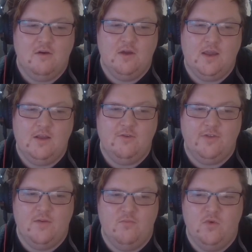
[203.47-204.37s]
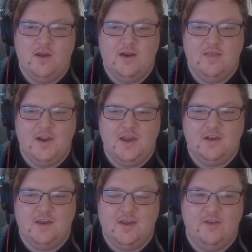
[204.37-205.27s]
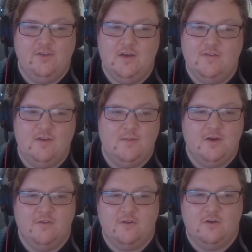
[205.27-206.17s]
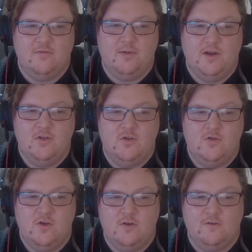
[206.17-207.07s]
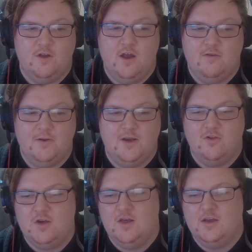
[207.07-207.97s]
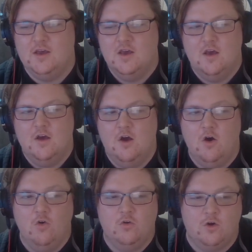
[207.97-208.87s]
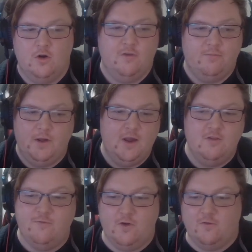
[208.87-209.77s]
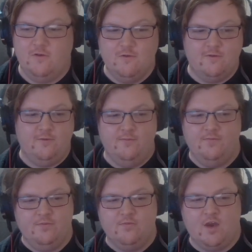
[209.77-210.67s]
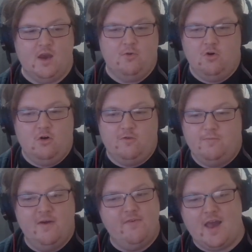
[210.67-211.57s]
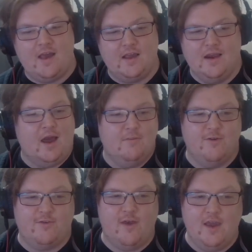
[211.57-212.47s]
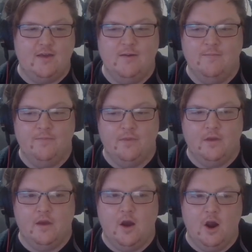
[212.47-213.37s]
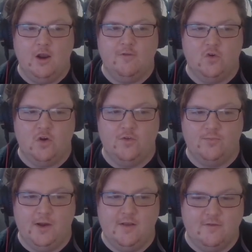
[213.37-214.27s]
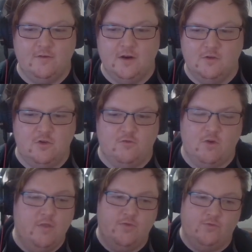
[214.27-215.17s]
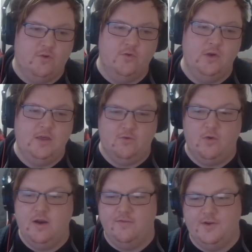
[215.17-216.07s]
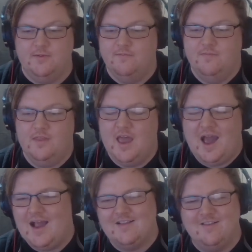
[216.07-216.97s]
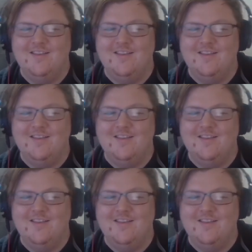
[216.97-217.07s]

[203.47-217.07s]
Either of them win, and then I could easily see, because Curtis Blades just lost, potentially like, oh, Curtis Blades versus Tybura Spivac, and I'm just like, all right, so Curtis Blades is gonna just run through either one of them. Like, I